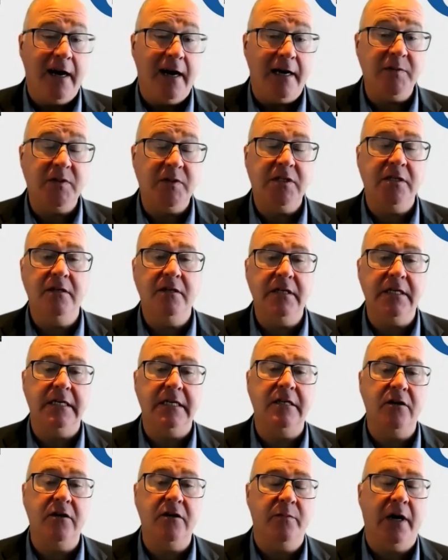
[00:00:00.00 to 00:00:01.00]
I'm still,
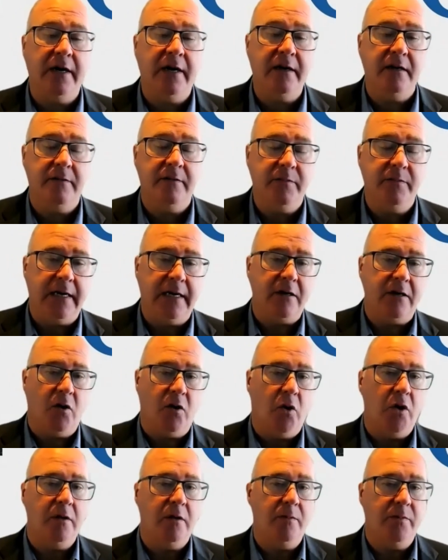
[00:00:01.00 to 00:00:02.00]
you know, my, my
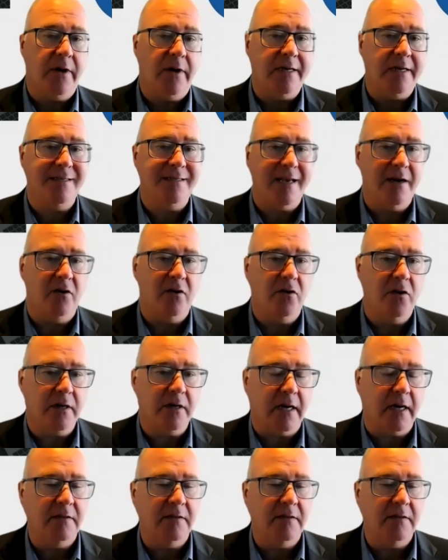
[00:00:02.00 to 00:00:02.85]
oil price outlook,